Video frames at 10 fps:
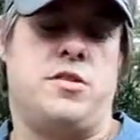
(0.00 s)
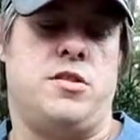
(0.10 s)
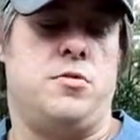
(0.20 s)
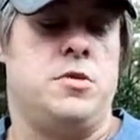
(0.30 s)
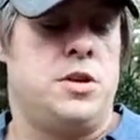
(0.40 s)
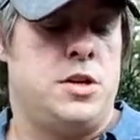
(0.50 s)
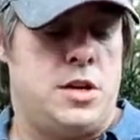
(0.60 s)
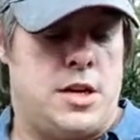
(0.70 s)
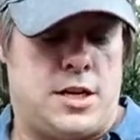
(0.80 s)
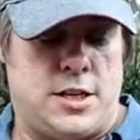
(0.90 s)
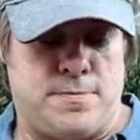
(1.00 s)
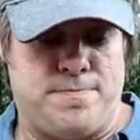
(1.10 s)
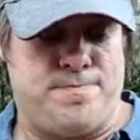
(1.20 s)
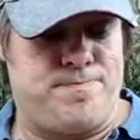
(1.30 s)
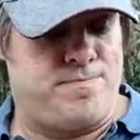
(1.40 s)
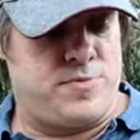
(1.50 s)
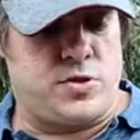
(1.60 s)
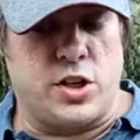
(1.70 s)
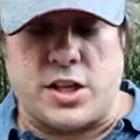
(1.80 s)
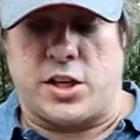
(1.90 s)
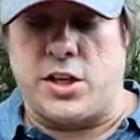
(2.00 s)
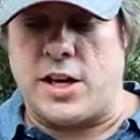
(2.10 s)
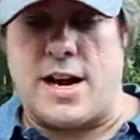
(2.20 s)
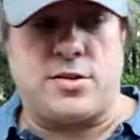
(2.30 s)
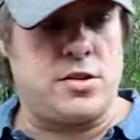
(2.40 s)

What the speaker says: So it's looking good, guys.